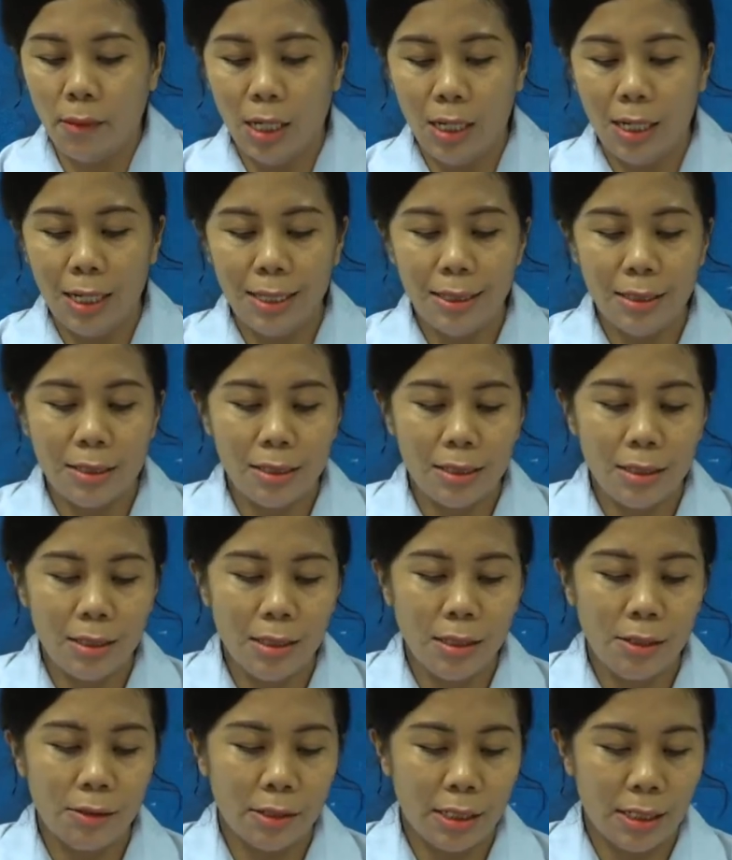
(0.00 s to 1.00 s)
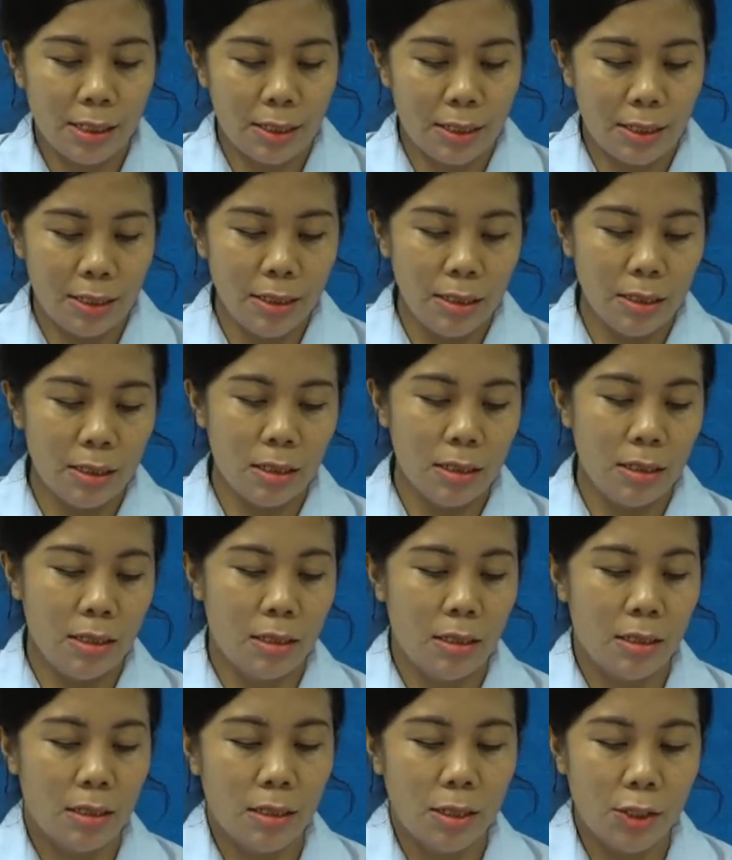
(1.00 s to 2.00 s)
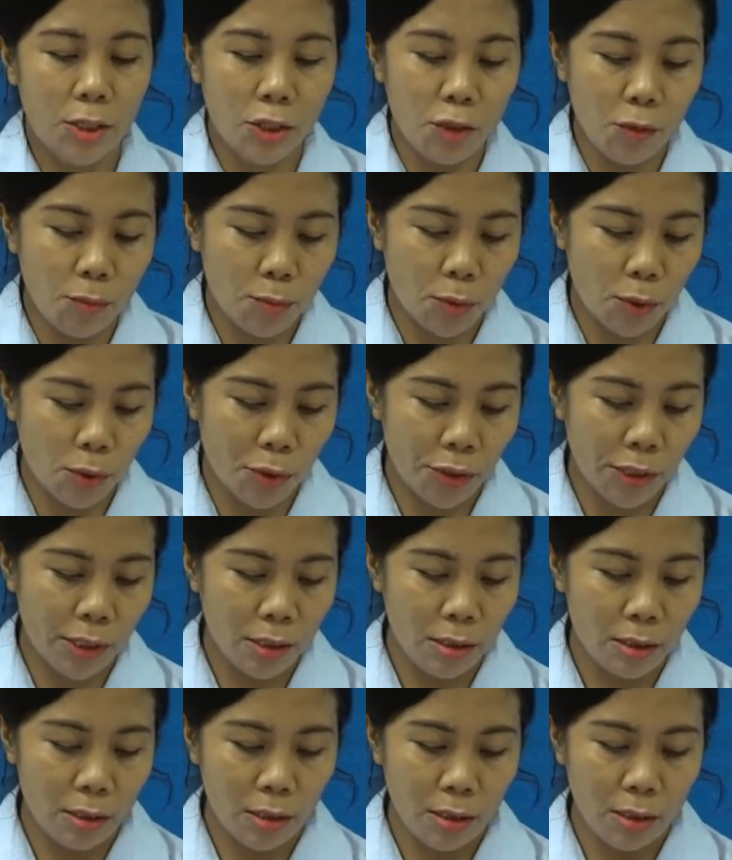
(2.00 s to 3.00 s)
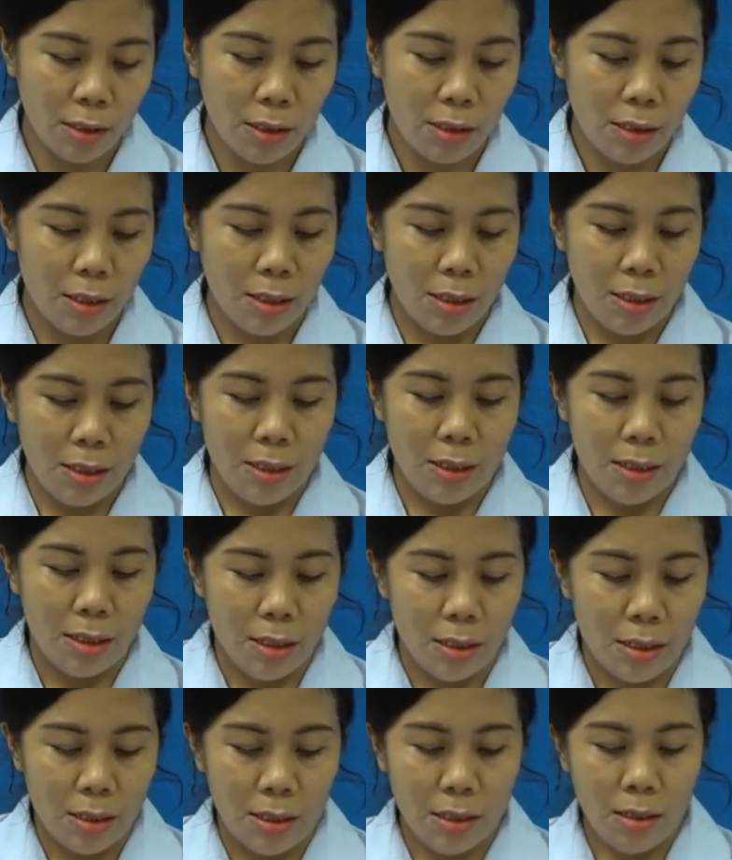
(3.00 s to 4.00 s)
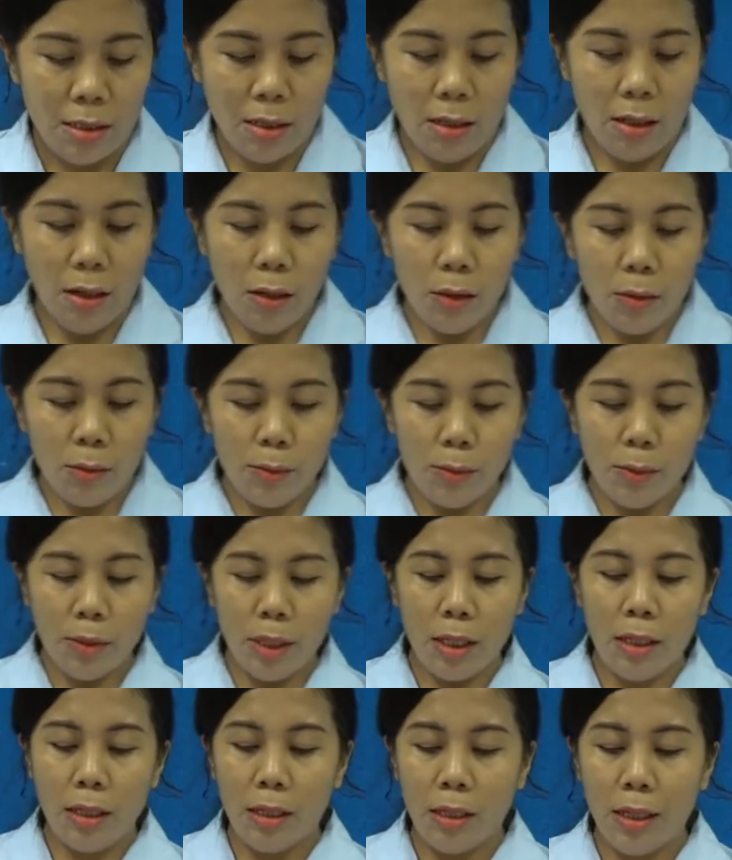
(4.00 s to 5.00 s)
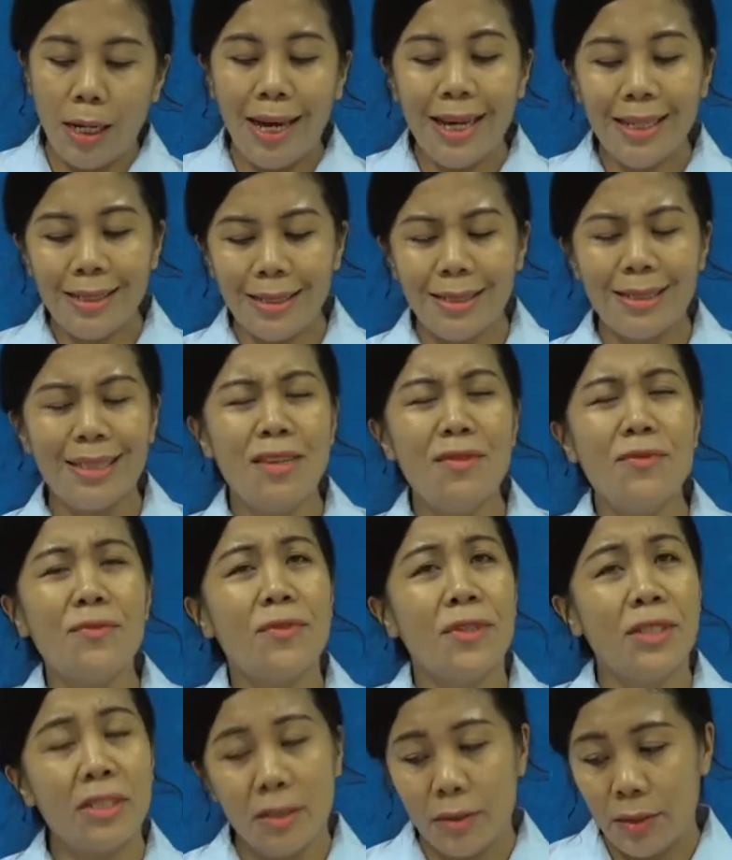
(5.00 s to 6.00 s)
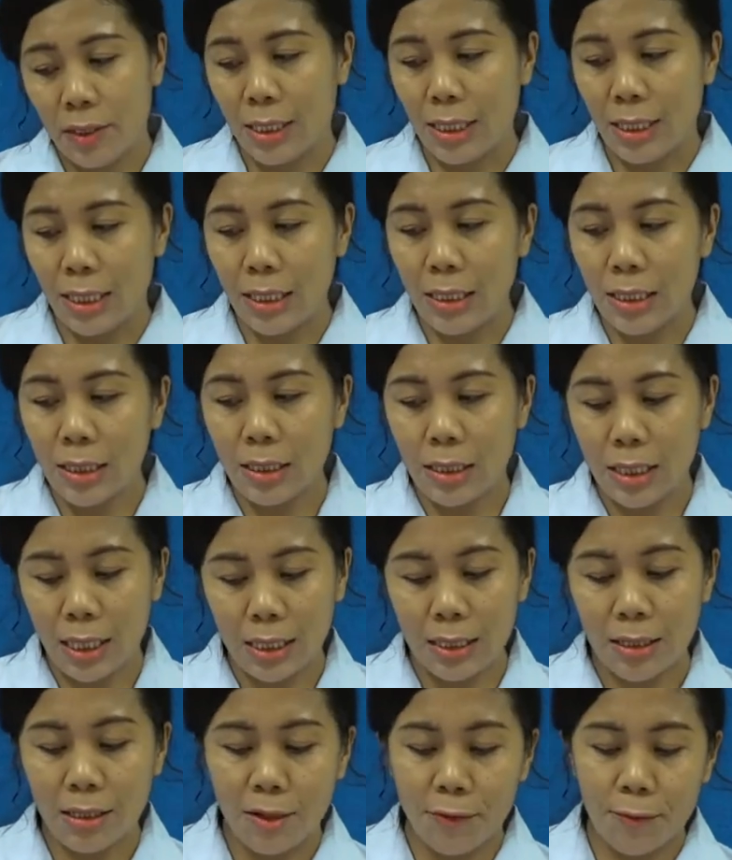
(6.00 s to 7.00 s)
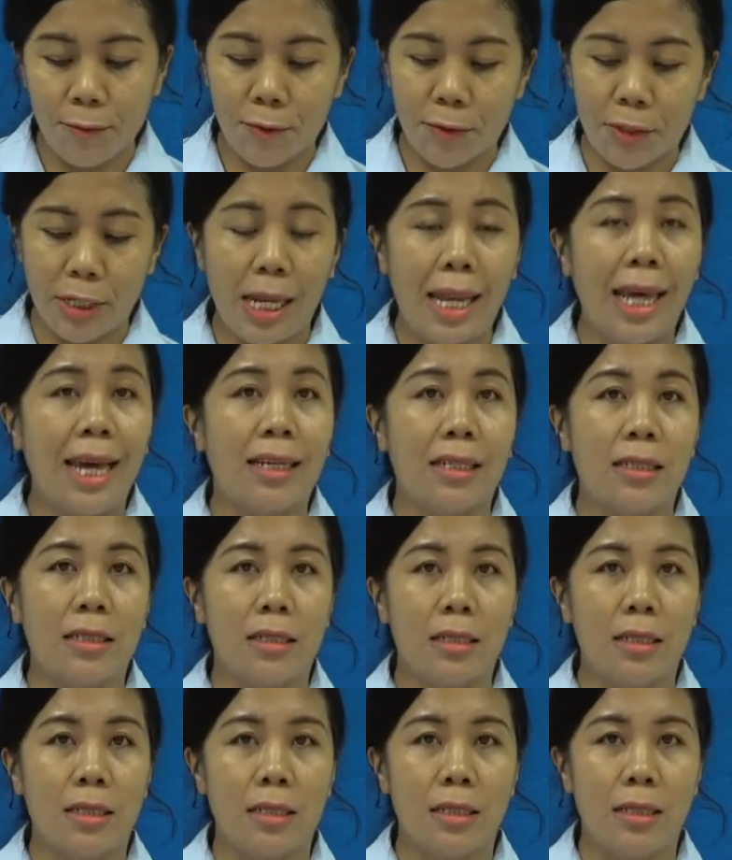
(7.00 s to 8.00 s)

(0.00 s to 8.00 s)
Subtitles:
Let's take a look at this. Cuboid has the same feature as this, except for the length.